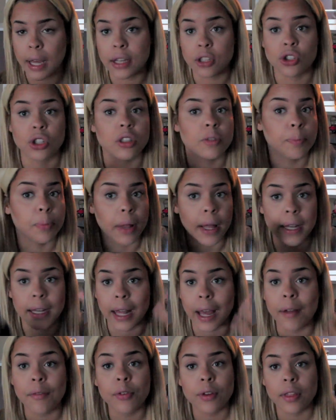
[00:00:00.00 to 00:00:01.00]
and just blend
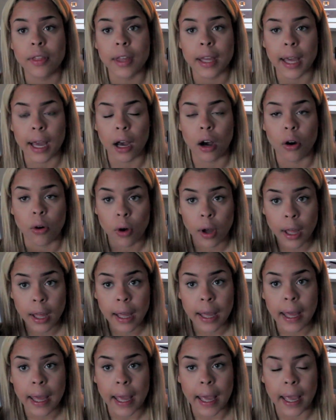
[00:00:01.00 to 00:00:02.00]
everything out
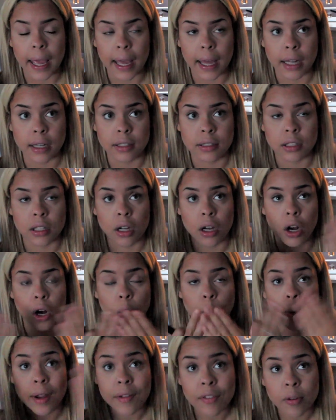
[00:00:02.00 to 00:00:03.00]
and
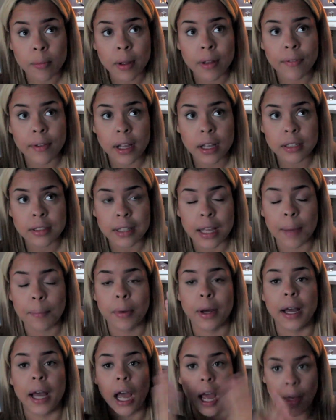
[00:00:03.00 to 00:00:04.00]
away from my face,
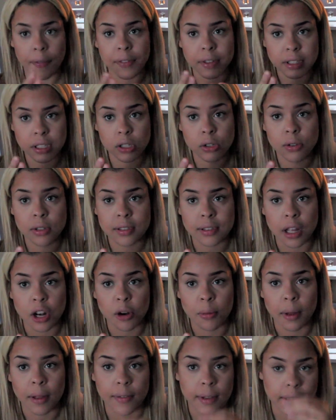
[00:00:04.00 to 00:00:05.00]
but to the center
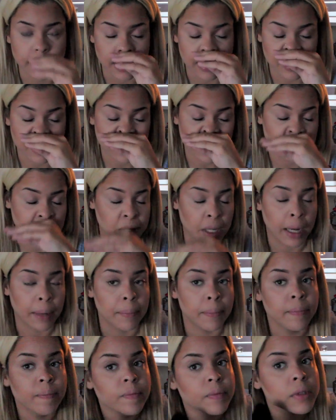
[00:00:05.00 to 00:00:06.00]
of my face at the same
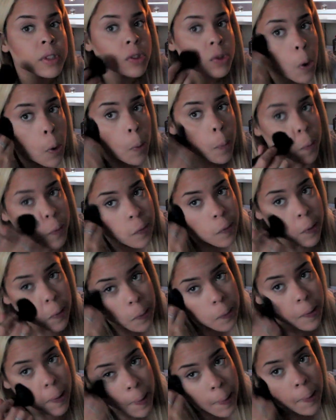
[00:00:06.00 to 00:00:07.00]
time. So I'm just
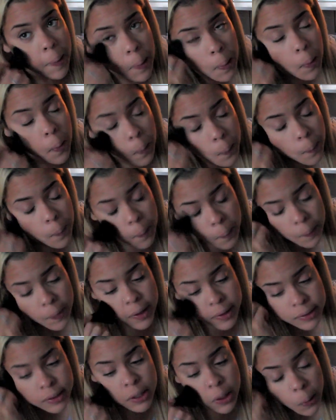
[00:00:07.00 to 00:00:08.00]
going to take
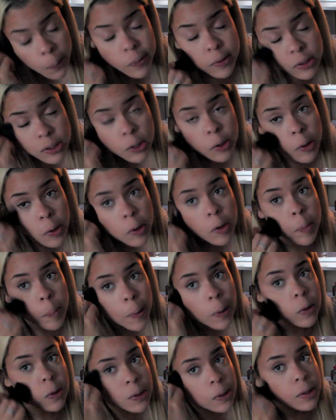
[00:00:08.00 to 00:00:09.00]
this and go in circular
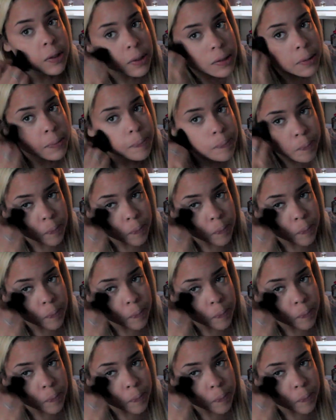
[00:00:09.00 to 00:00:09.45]
motions